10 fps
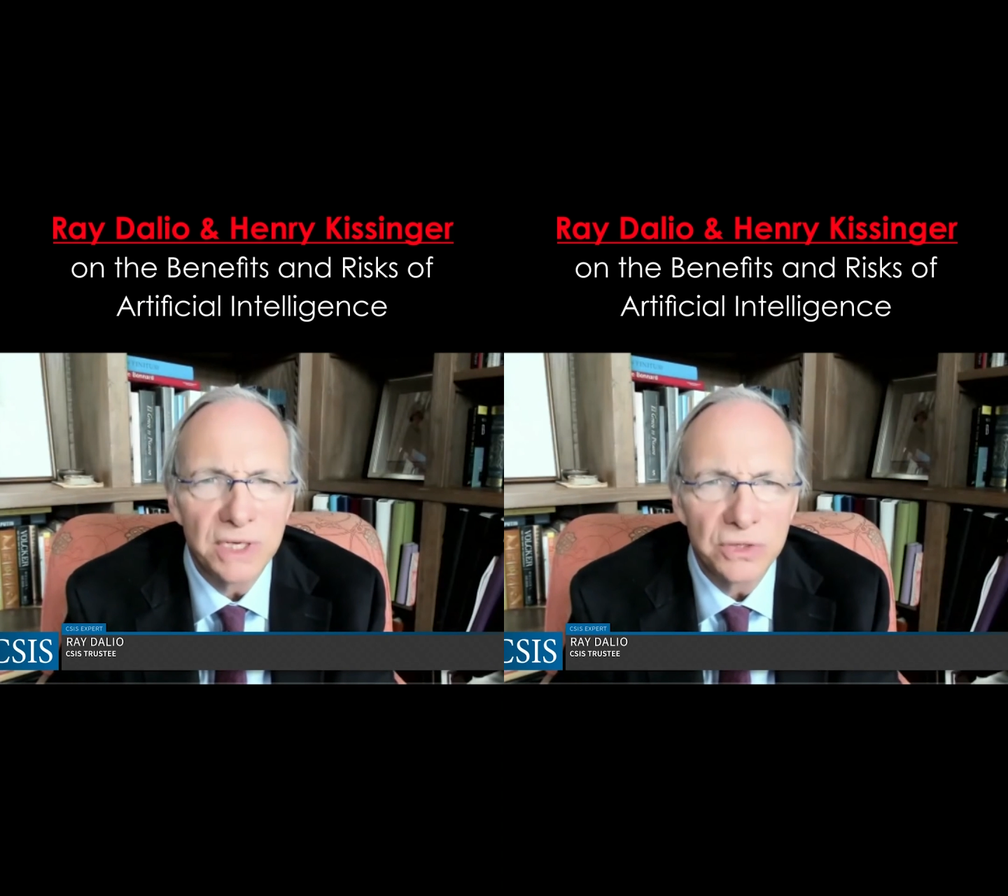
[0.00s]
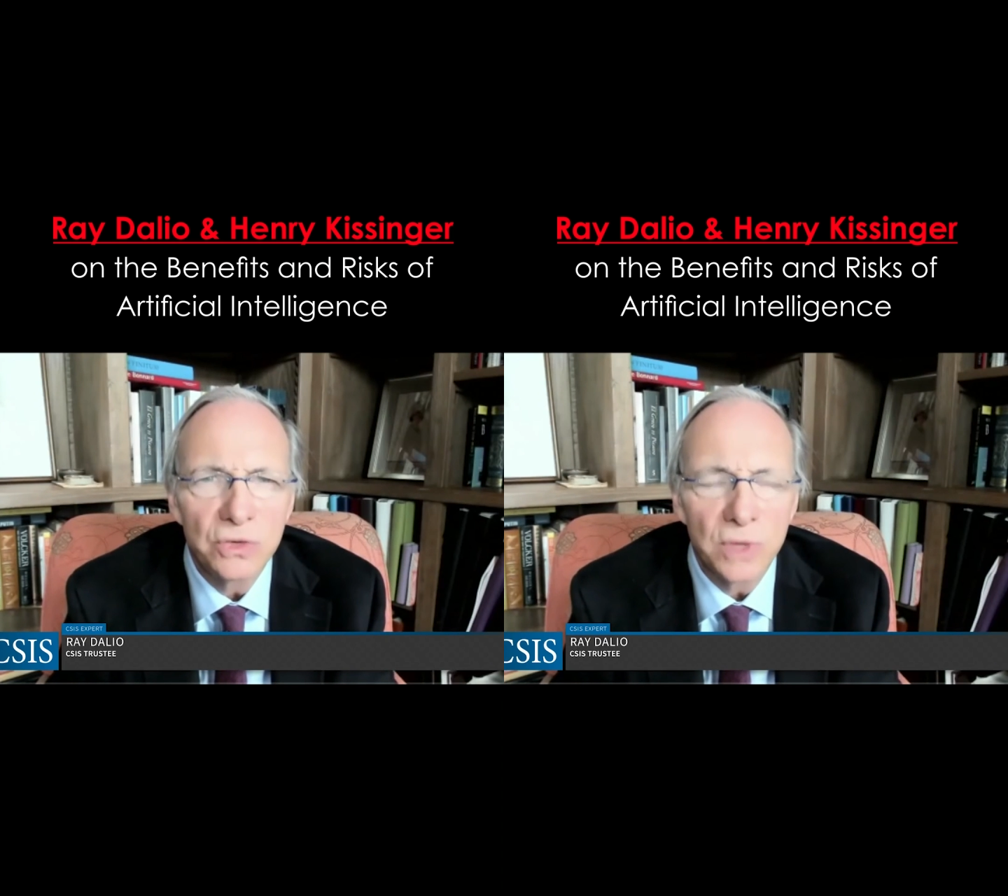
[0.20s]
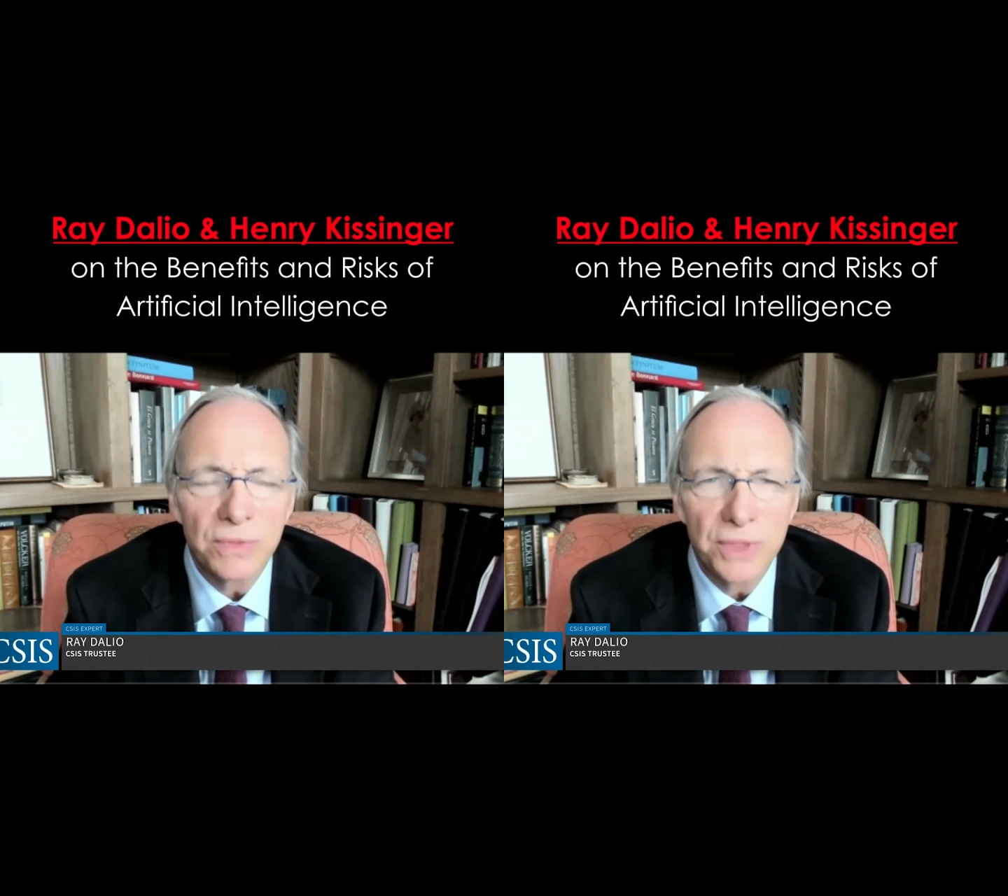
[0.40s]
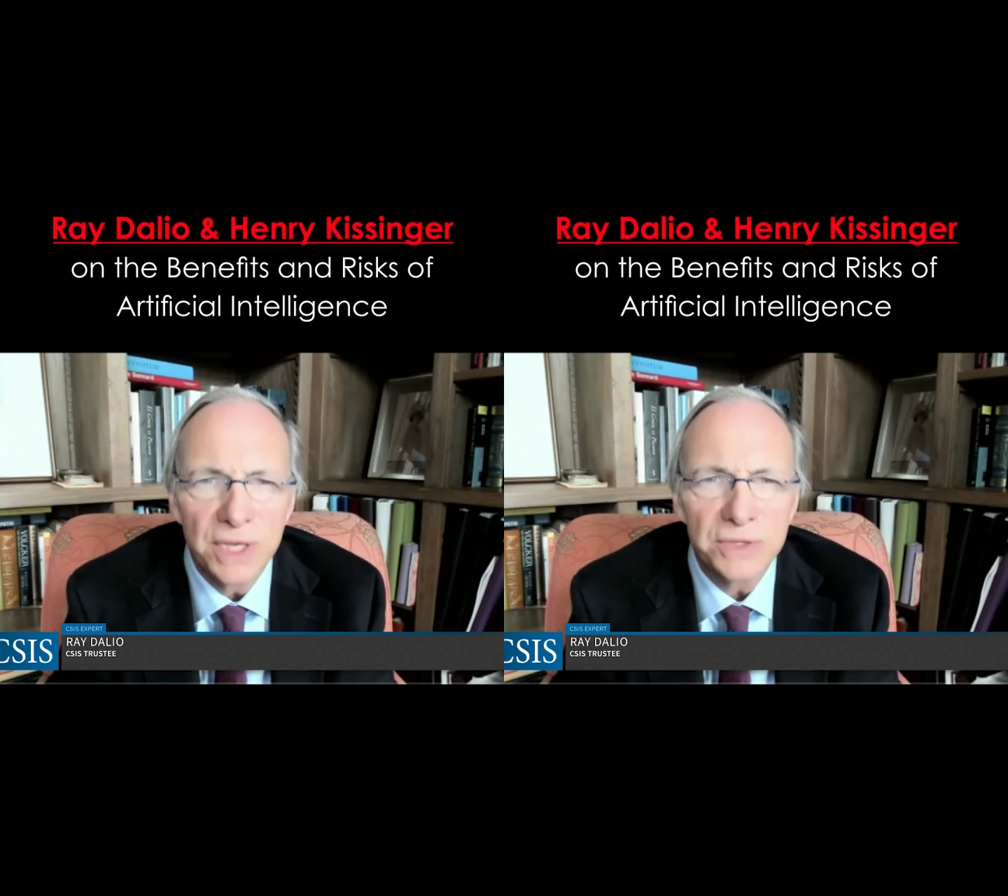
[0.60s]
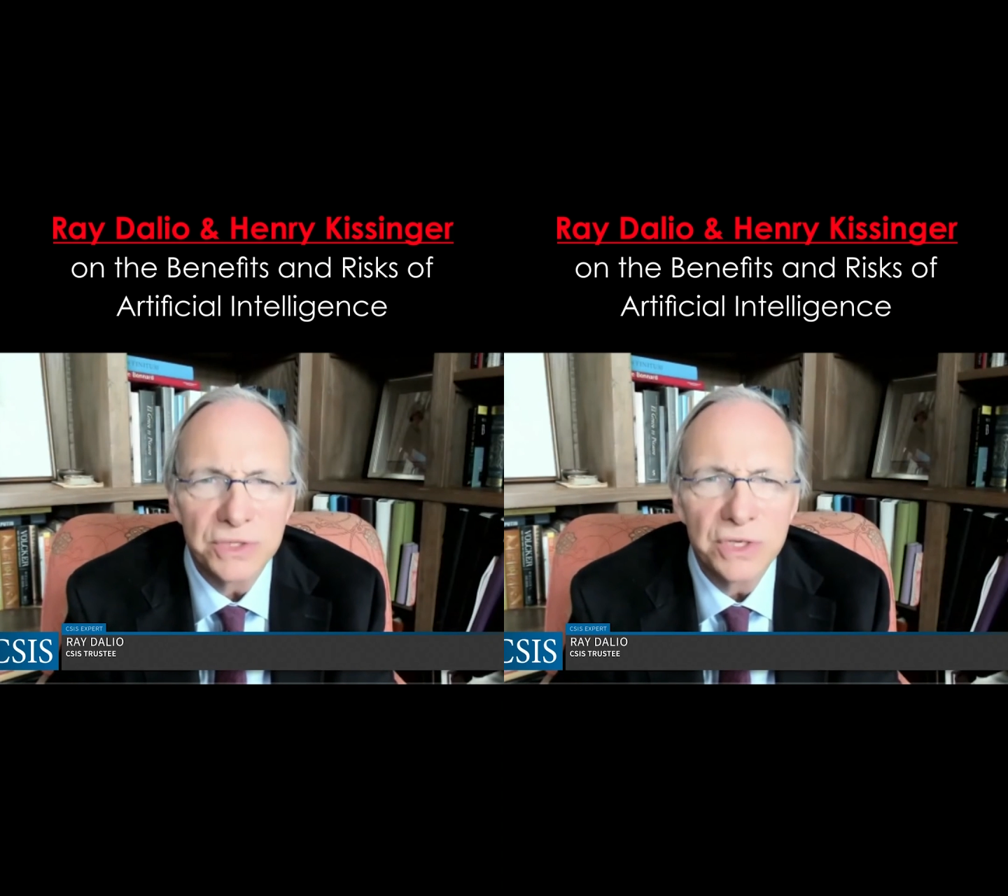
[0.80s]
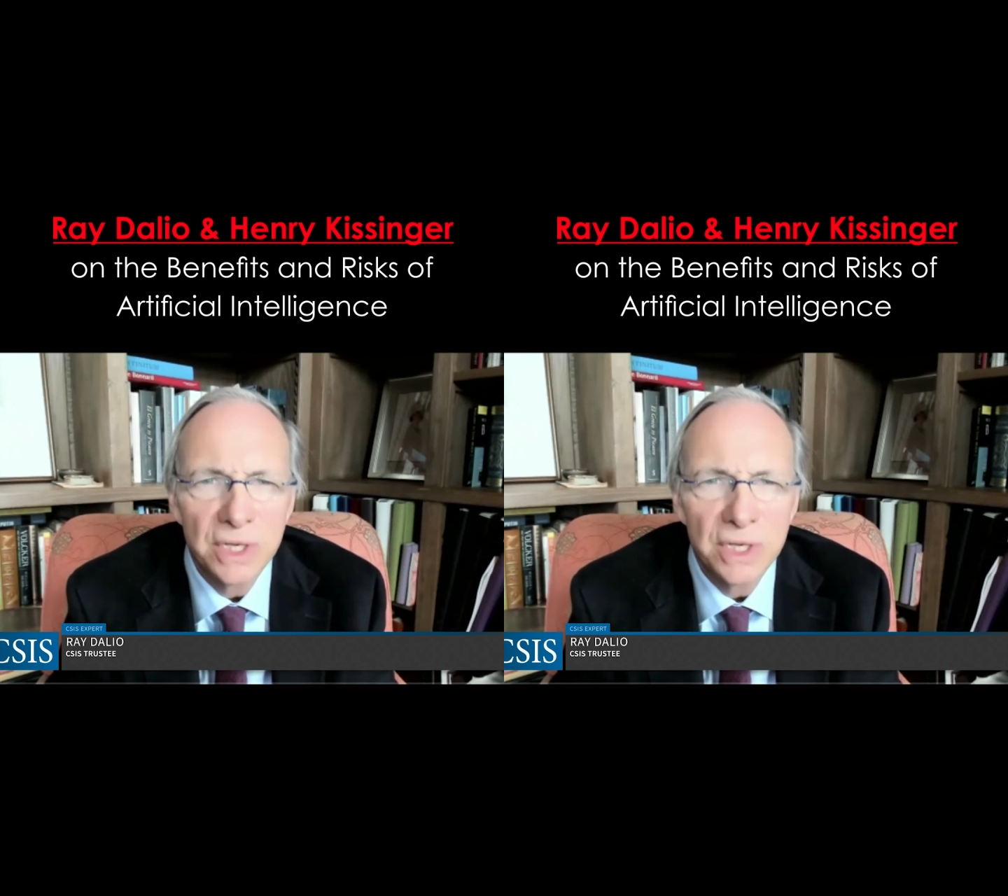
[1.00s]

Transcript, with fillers: and doing things